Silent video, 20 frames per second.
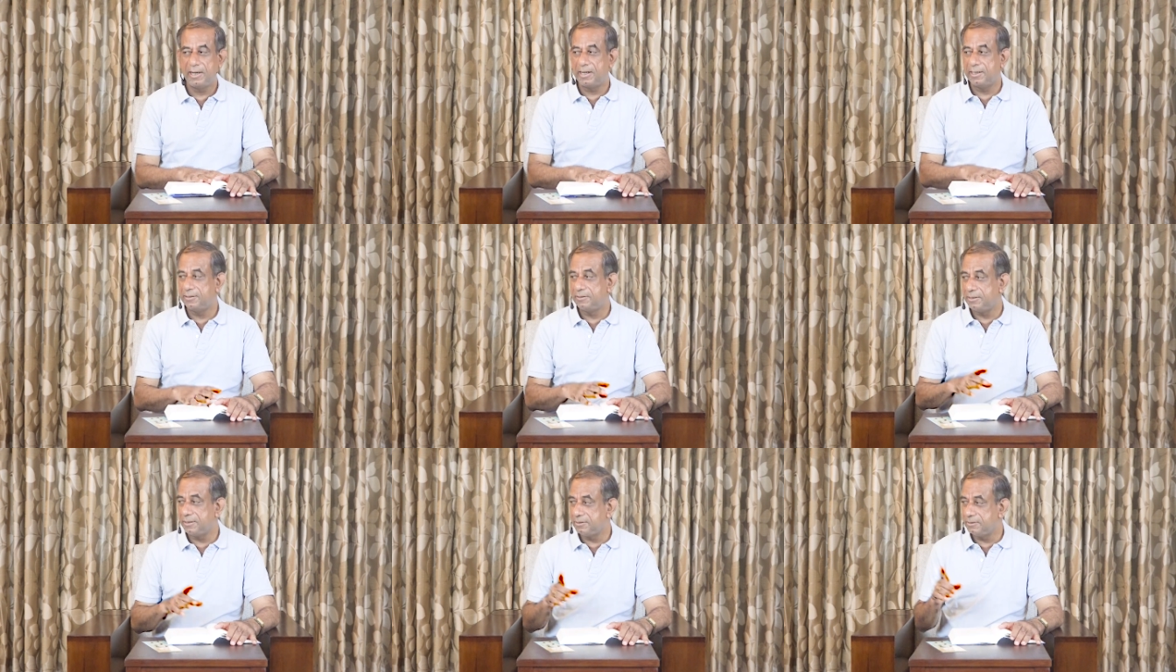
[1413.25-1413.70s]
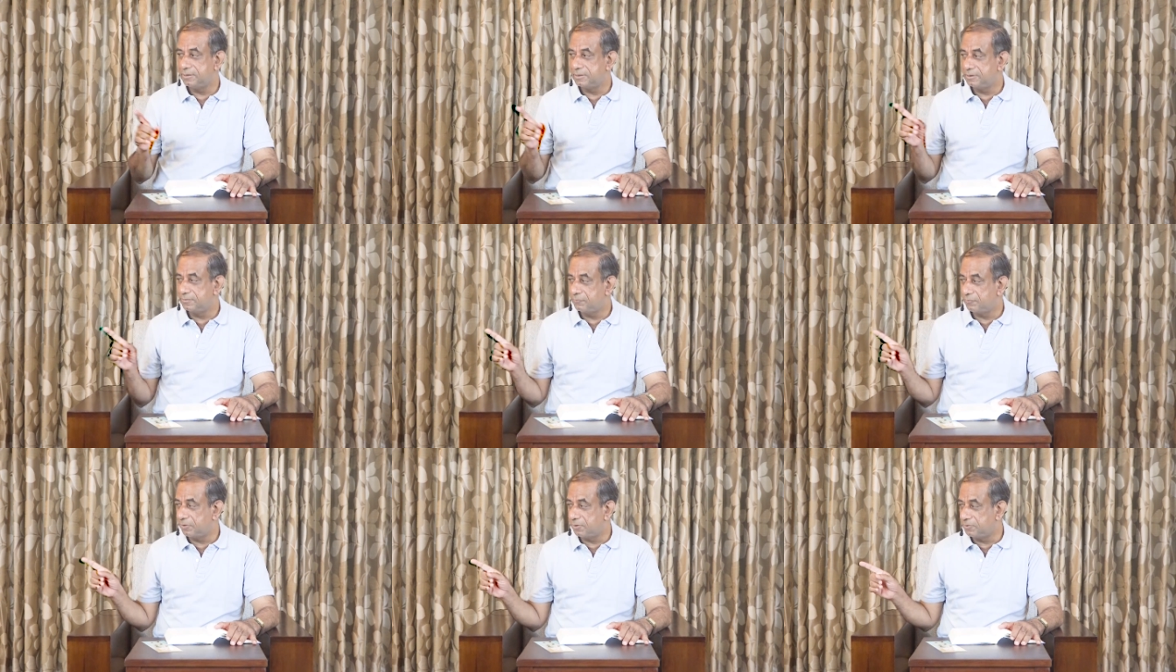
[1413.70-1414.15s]
and think
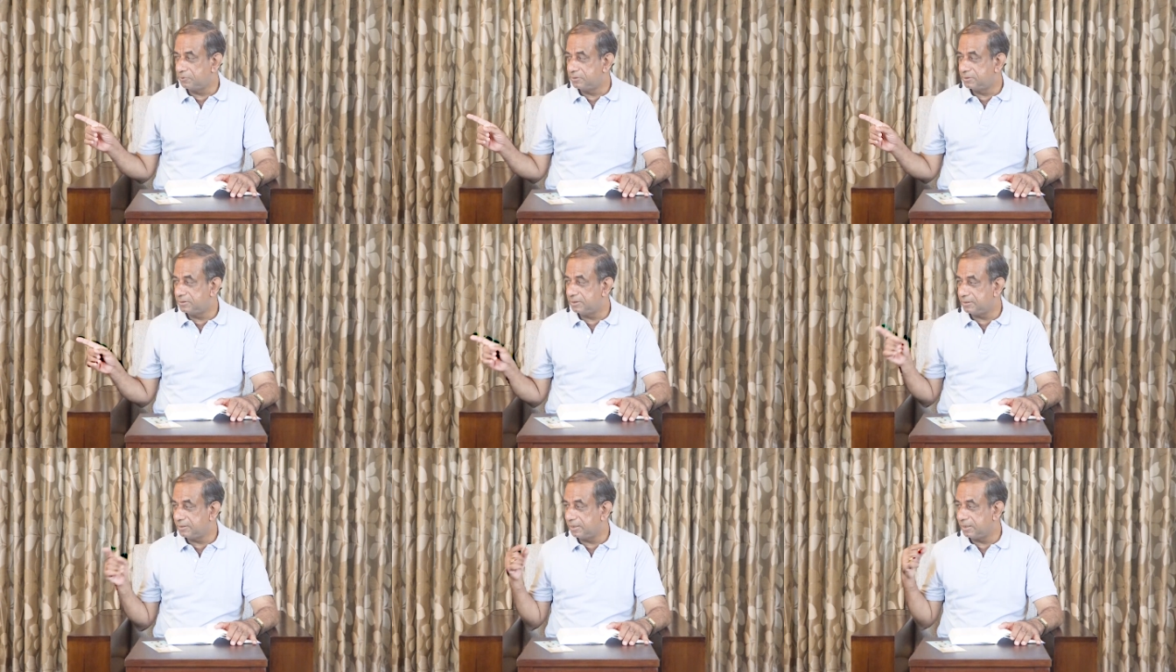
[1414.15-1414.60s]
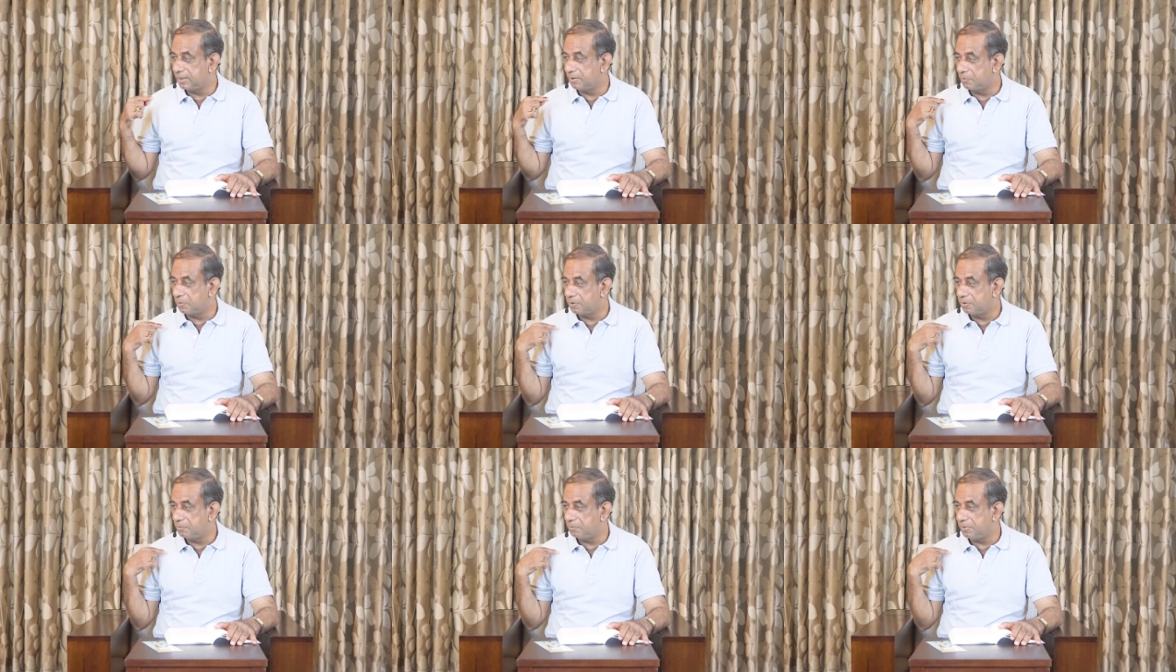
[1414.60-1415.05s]
this fellow is thinking
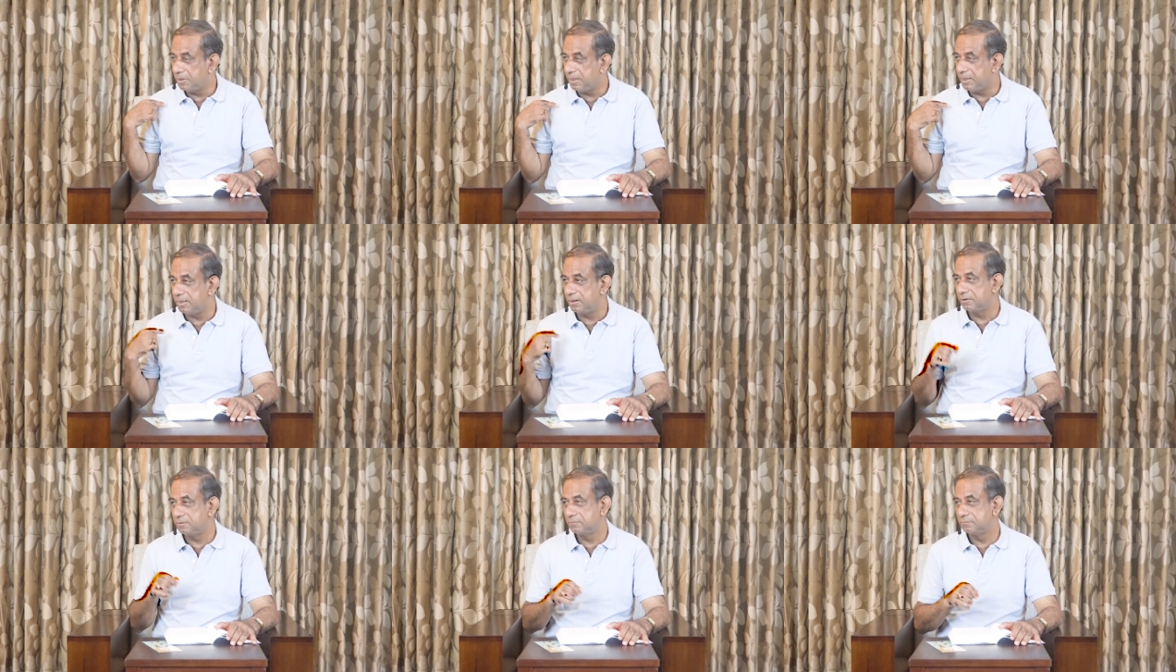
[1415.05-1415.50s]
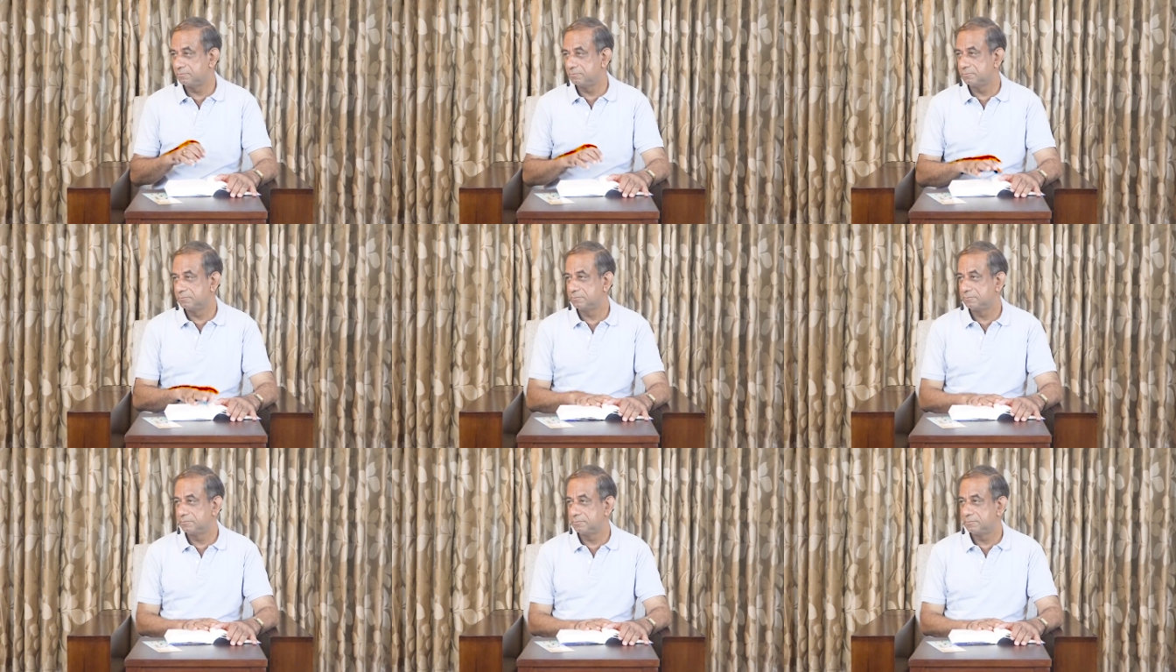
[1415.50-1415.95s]
about me,
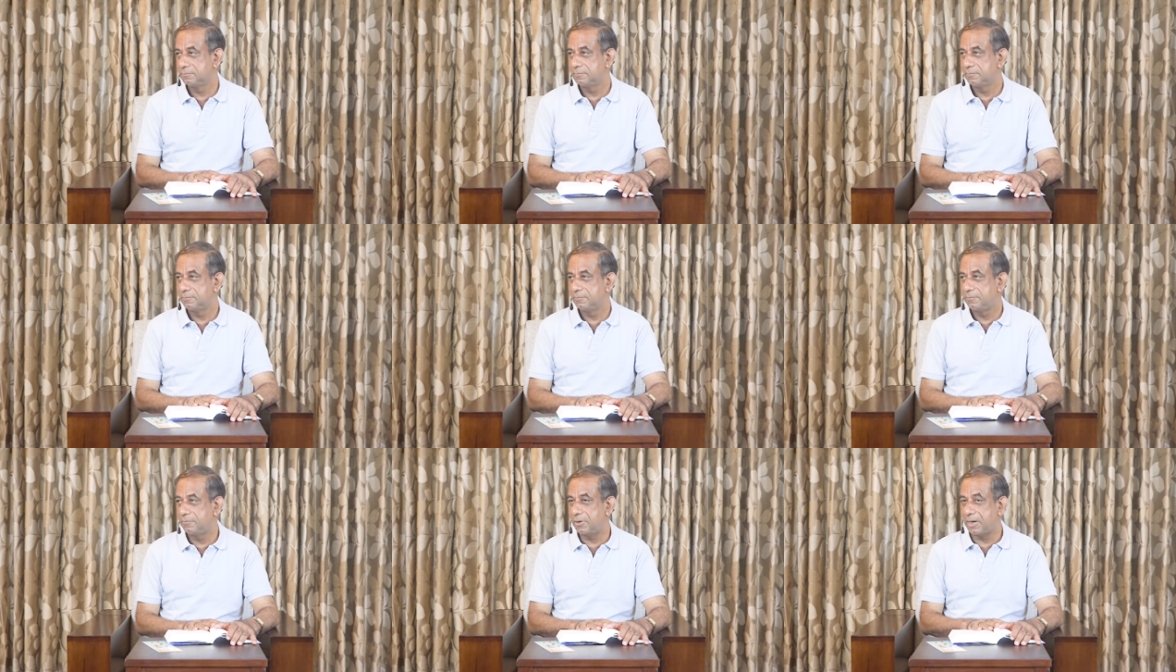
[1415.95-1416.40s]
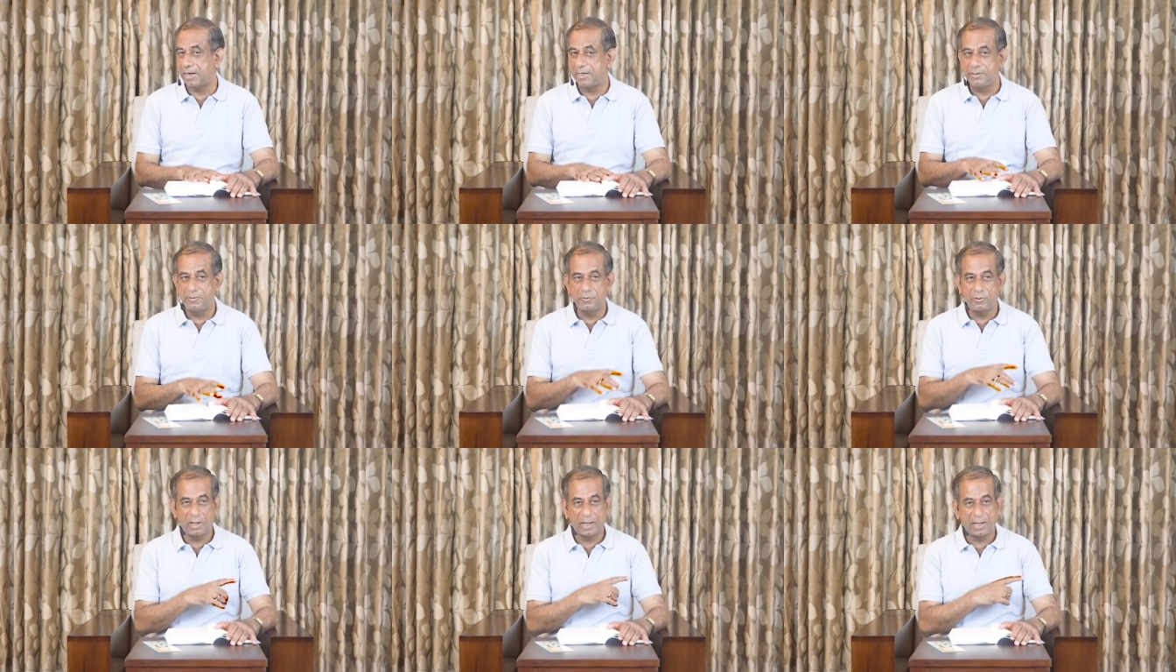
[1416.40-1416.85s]

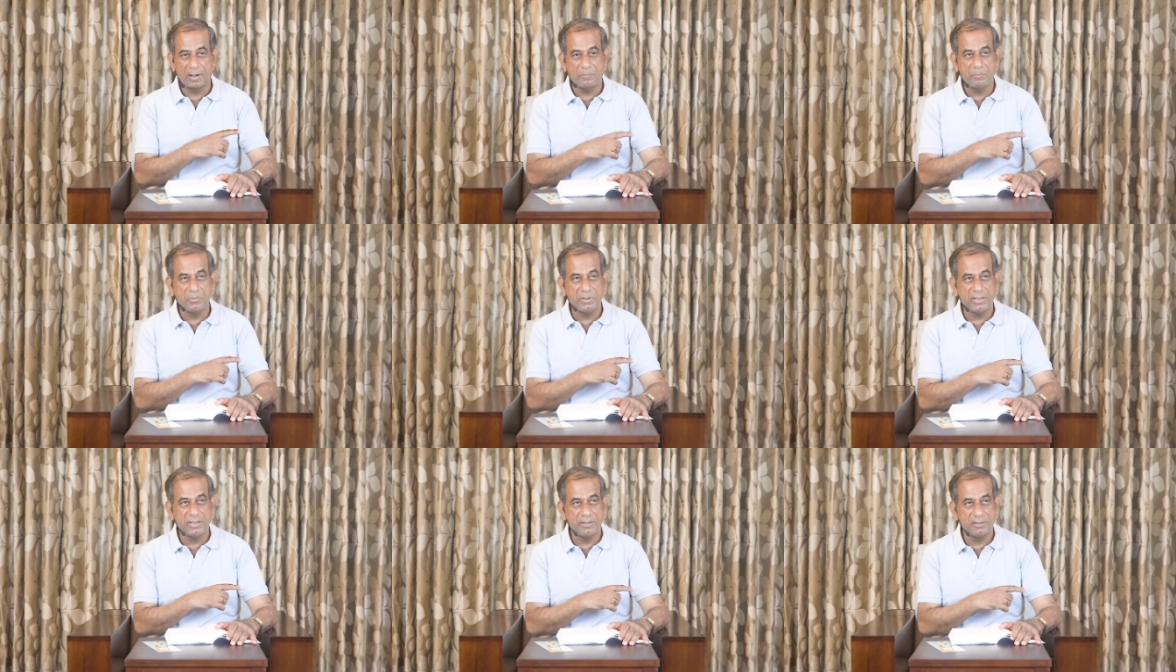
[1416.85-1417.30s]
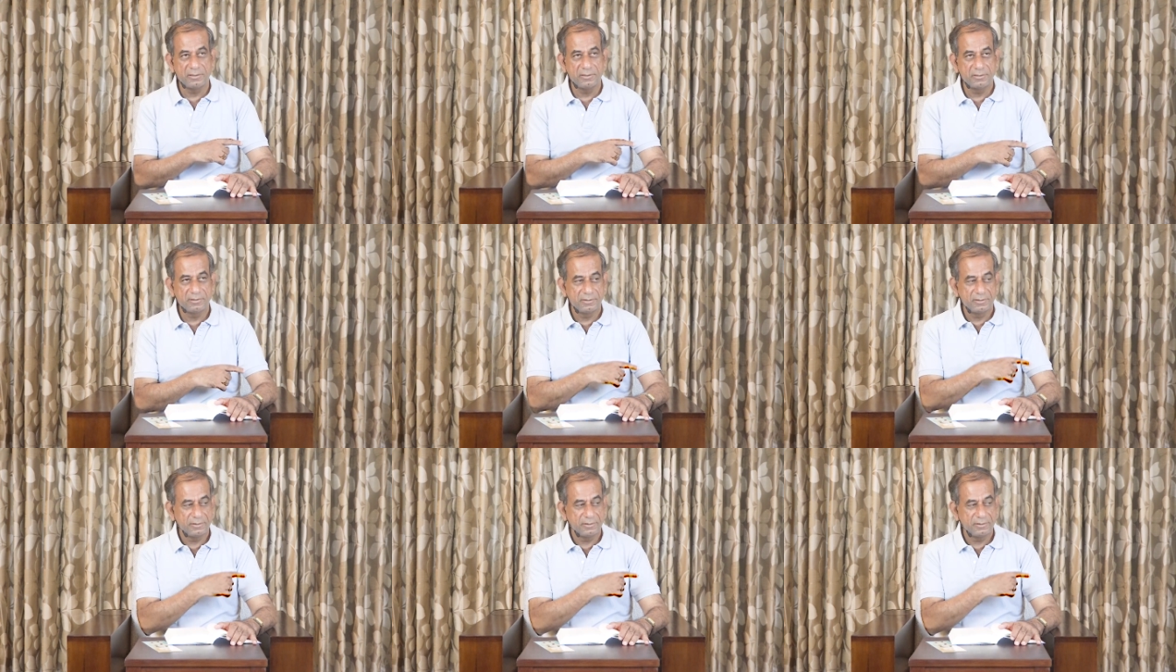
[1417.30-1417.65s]
trying to harm me.